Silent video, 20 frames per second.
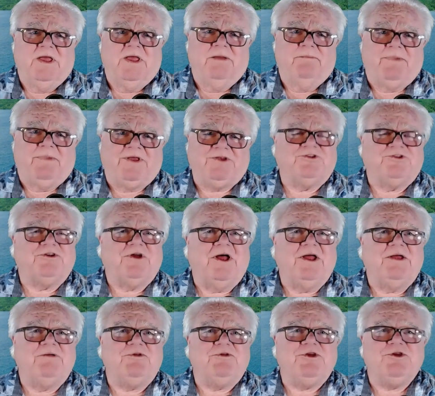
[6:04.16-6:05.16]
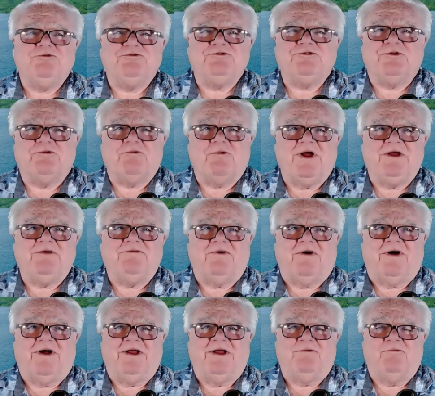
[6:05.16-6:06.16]
Best time to use the
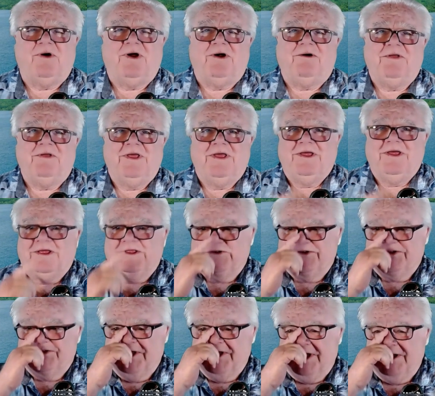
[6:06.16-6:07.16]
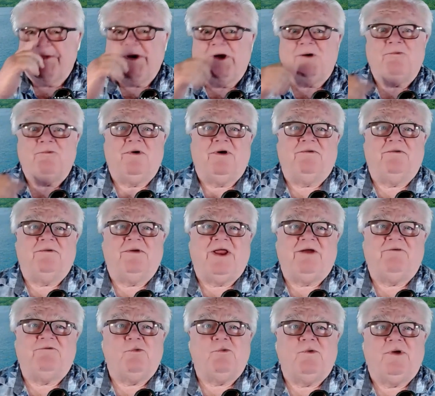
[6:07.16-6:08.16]
Wi-Fi. Well, think about where
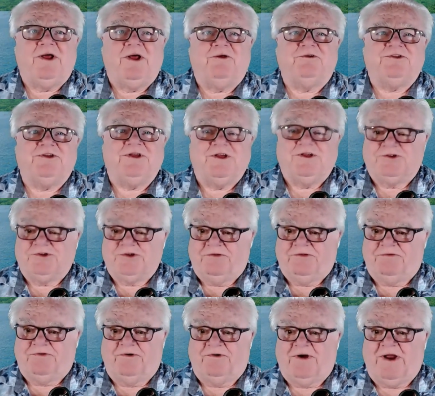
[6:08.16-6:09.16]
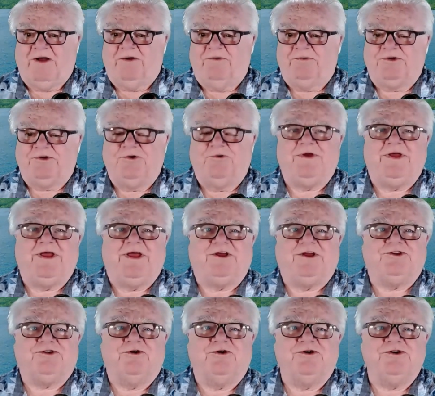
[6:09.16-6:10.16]
everyone else is. If they're out doing
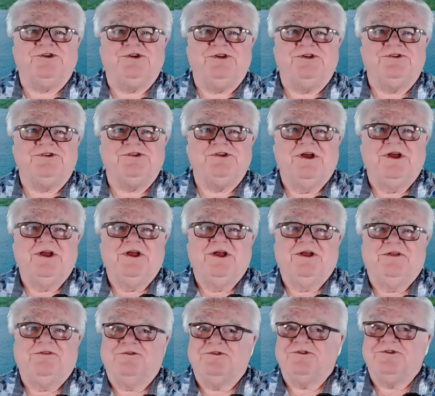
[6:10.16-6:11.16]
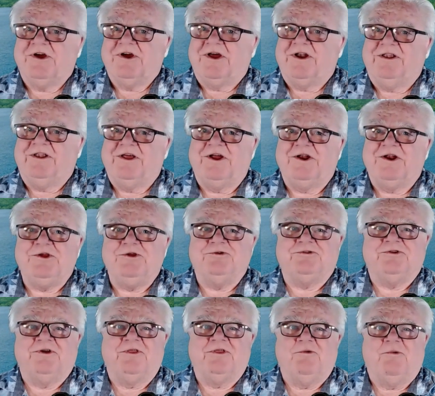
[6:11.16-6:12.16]
excursions, there's not a lot of use
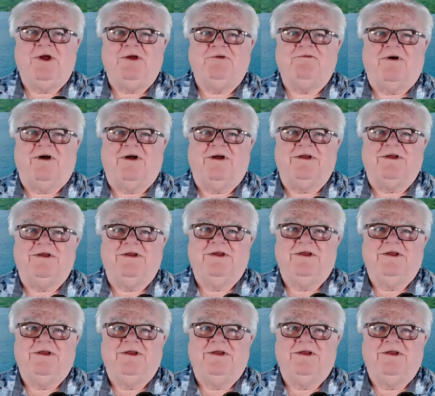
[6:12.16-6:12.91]
on the Wi-Fi.